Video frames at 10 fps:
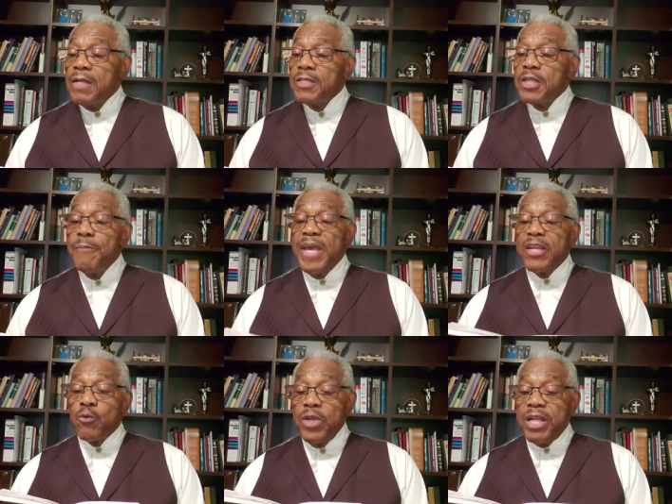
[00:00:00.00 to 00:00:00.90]
to make
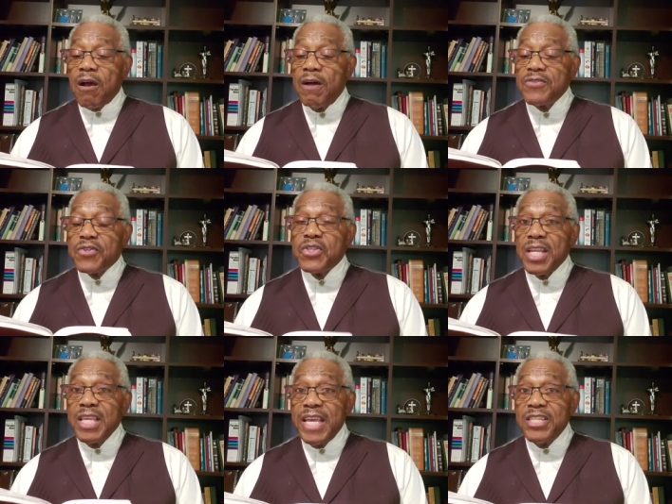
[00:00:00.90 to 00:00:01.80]

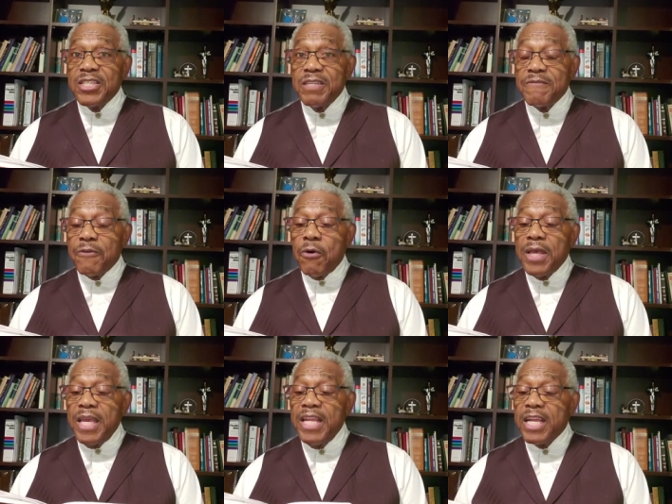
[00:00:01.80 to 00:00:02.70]
reconciliation for
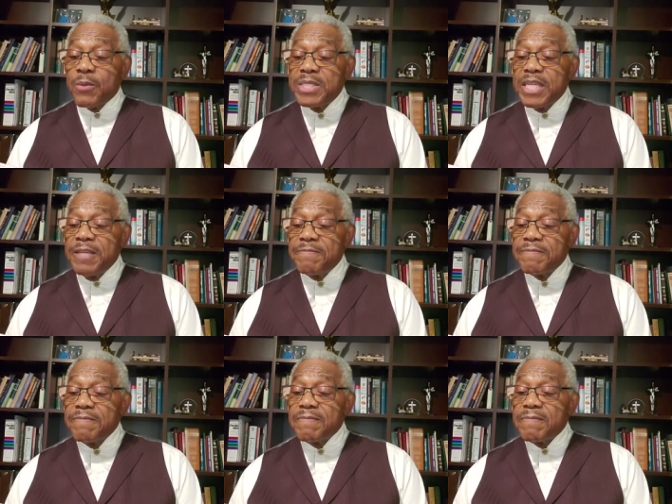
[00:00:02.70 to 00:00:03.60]
iniquity,
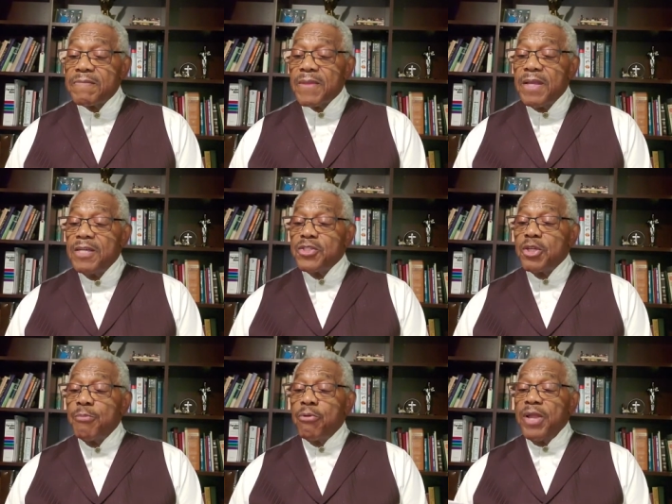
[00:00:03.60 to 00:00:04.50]

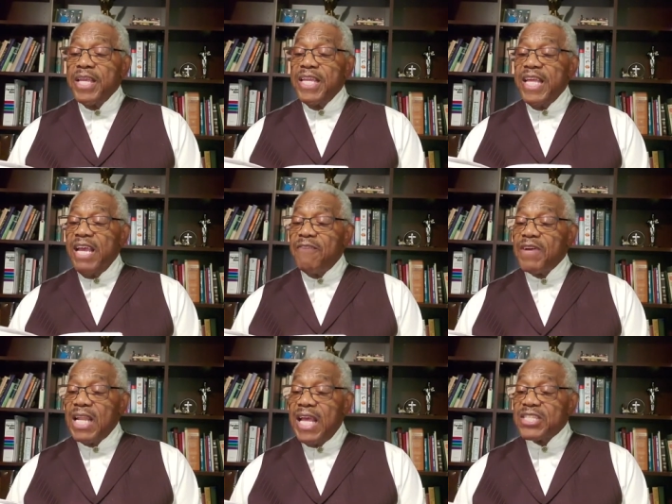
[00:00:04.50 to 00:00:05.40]
to bring in
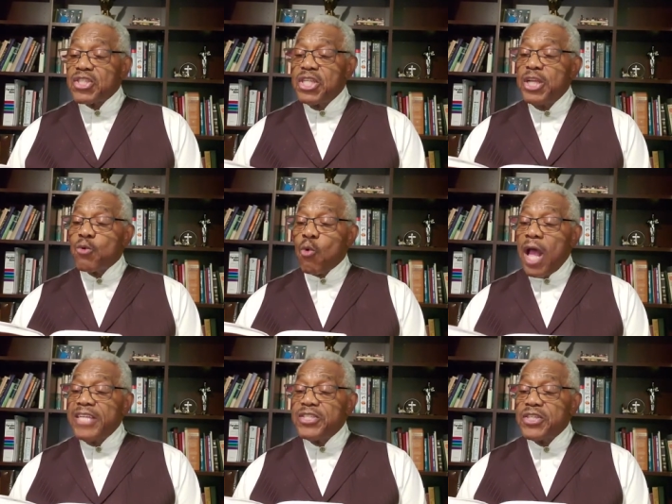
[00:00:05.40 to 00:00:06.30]
everlasting
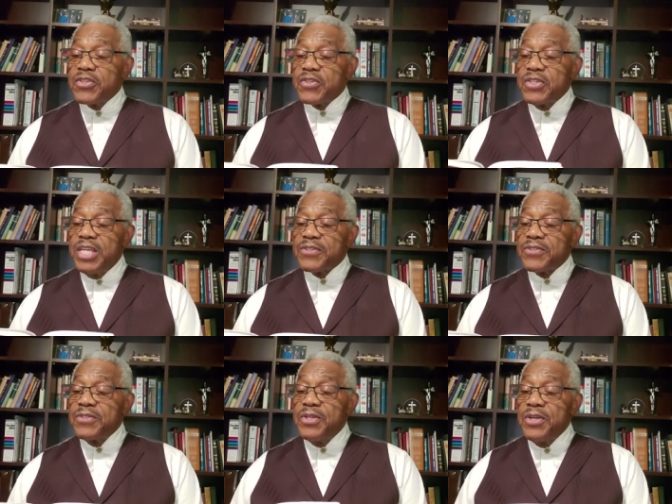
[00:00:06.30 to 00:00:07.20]

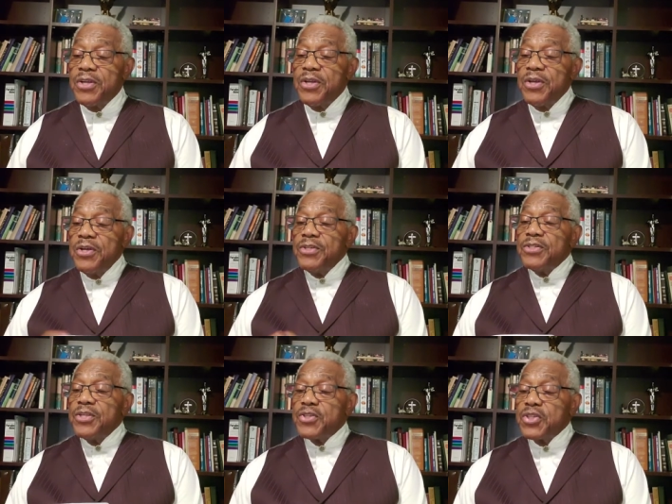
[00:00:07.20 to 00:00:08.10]
righteousness,
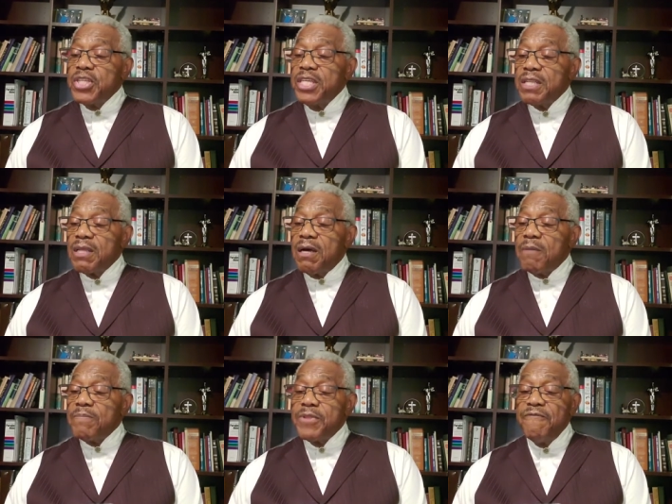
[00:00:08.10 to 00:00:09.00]
to seal
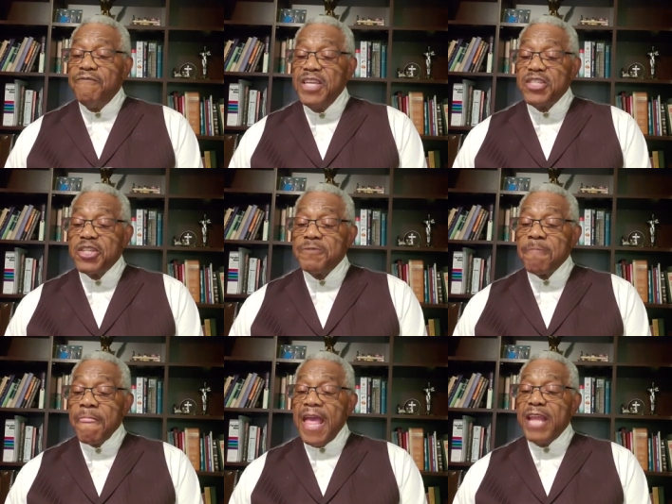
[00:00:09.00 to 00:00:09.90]
up the
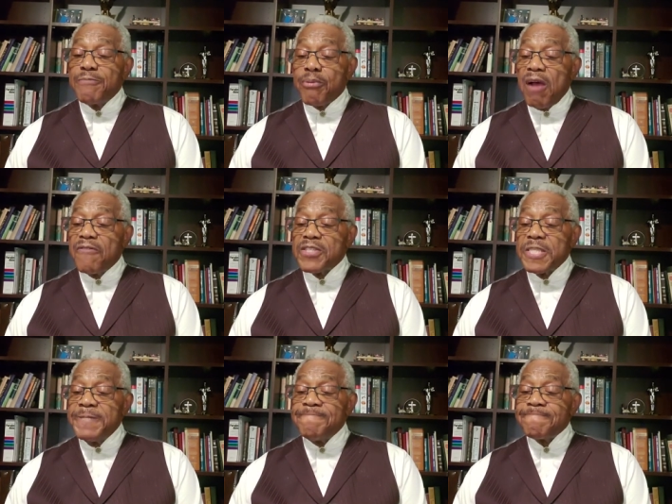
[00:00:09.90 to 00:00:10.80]
vision and
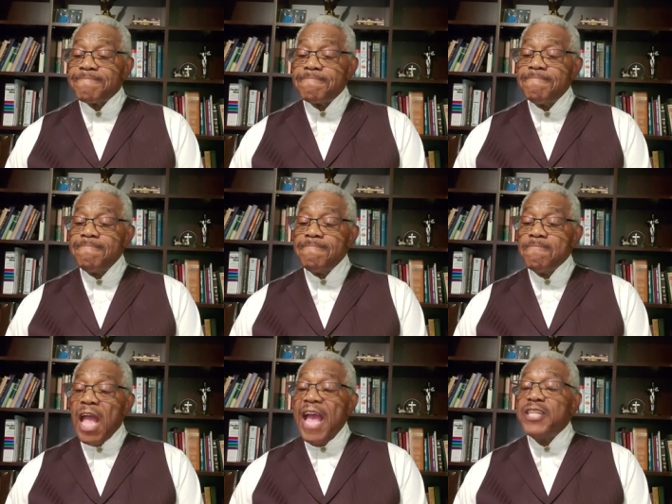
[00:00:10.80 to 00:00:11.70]
prophecy
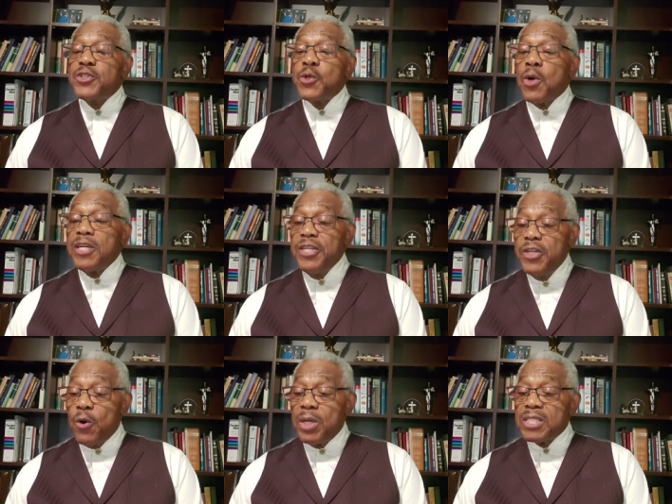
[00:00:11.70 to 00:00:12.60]
and to
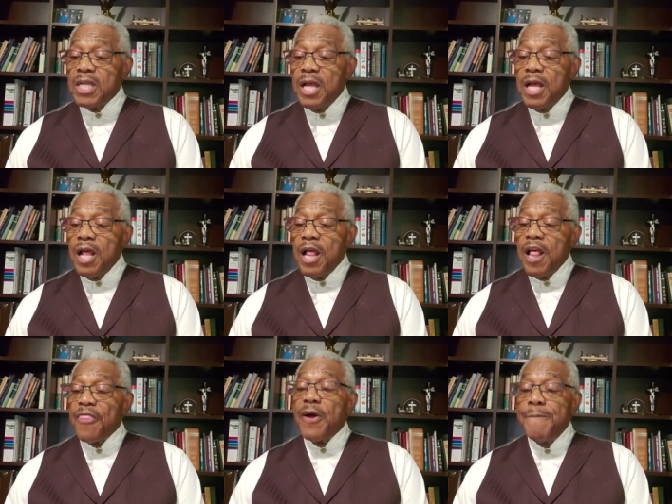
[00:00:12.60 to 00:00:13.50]
anoint
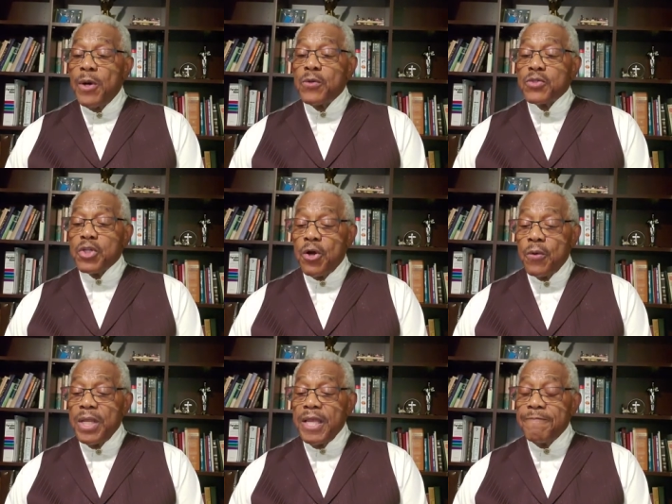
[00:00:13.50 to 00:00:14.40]
the most
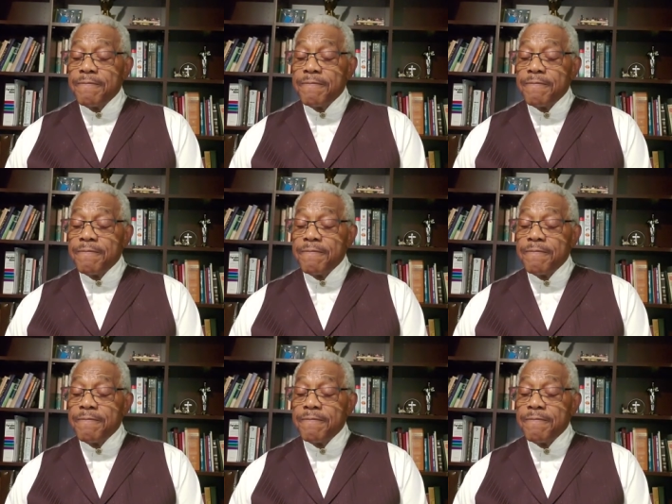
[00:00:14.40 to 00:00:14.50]
holy.